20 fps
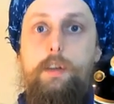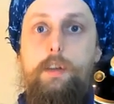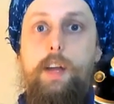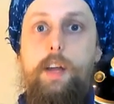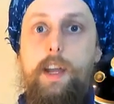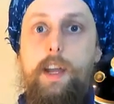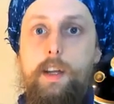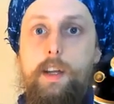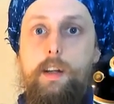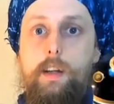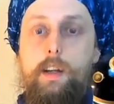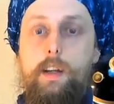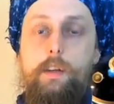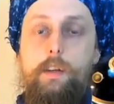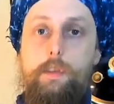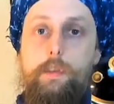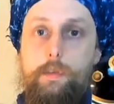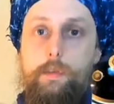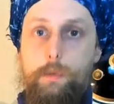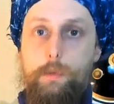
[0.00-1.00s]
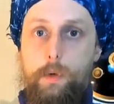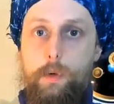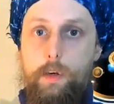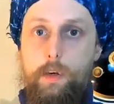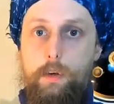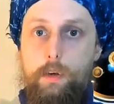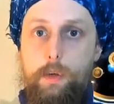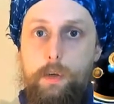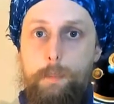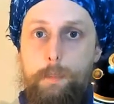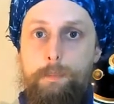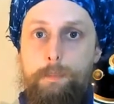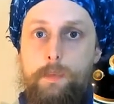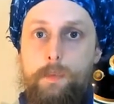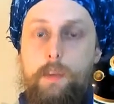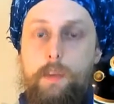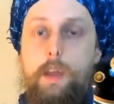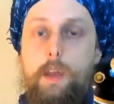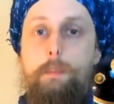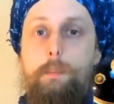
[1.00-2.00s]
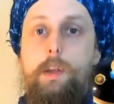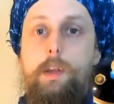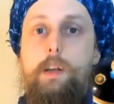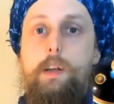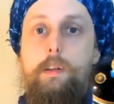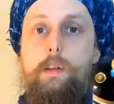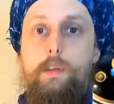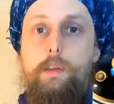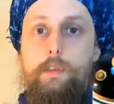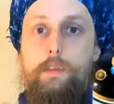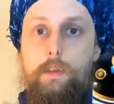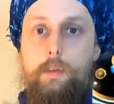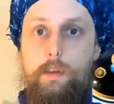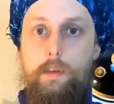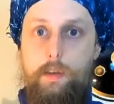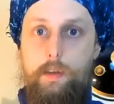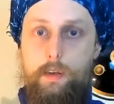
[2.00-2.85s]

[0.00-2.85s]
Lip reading: Teg is the sword. That means